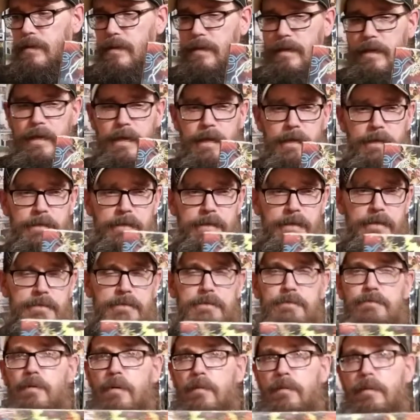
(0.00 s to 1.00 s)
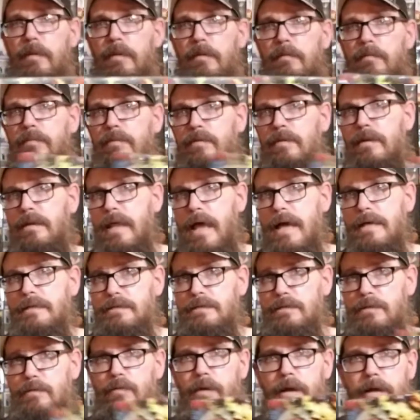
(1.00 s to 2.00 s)
And this is what we were, the
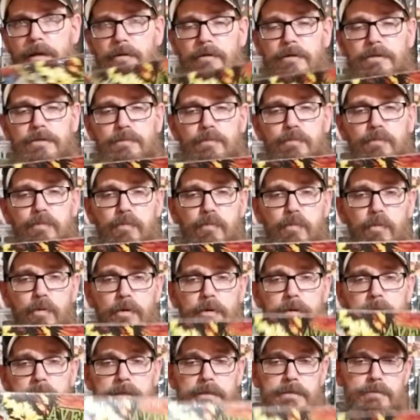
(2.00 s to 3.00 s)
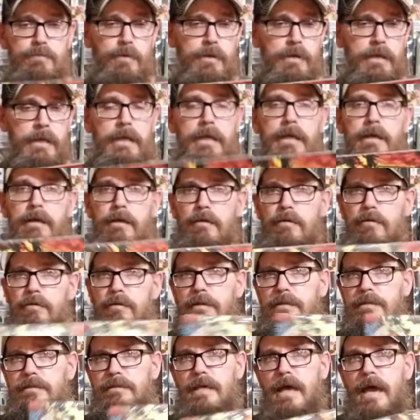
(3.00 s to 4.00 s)
last two records were this one here,
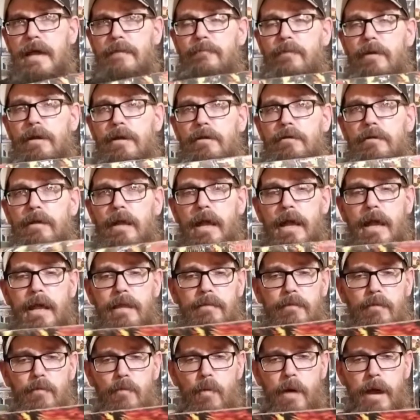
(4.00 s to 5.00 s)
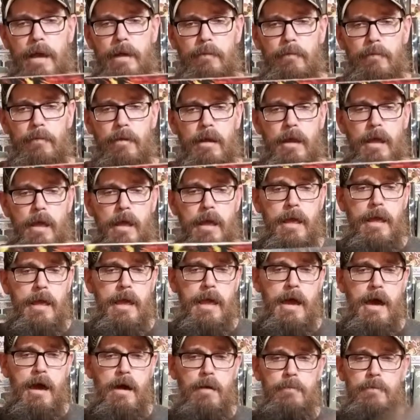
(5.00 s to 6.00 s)
the Slide record and the White
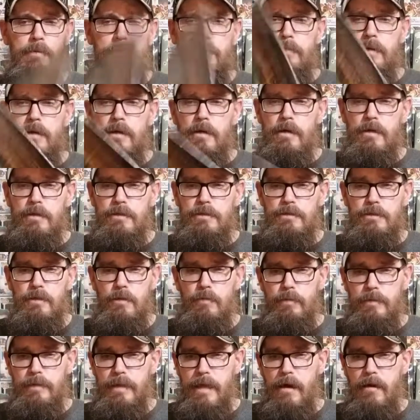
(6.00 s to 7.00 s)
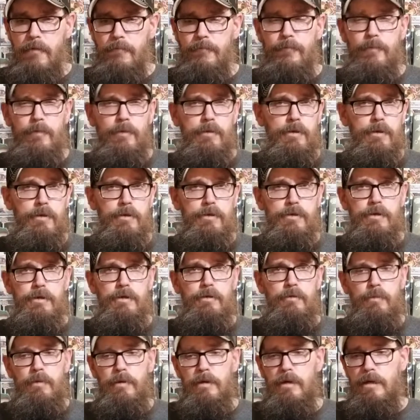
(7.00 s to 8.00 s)
album. So without further
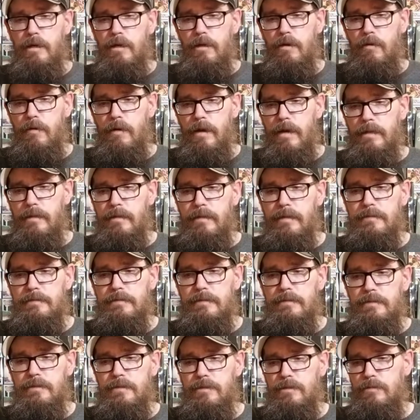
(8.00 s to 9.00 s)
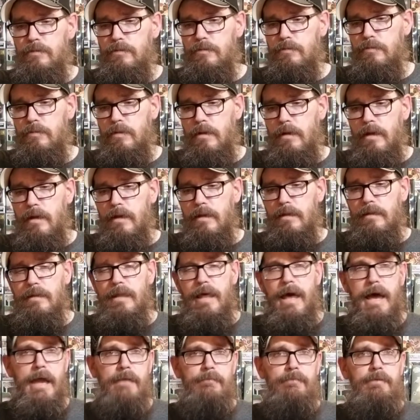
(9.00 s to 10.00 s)
ado, we're going to go ahead and listen to
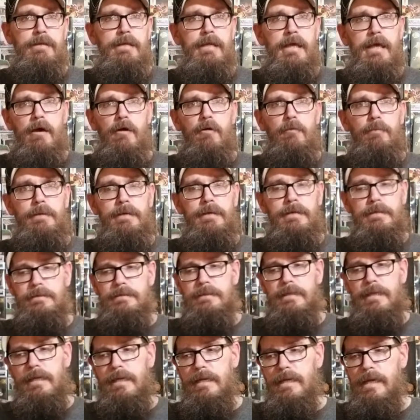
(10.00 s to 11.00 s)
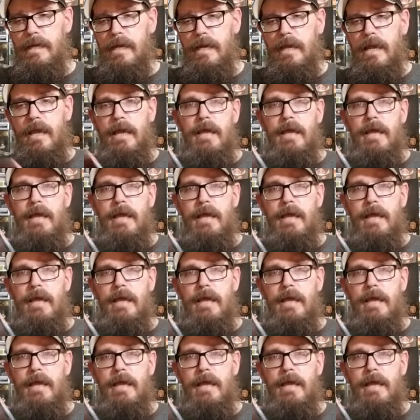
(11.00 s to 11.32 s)
Live in the LBC,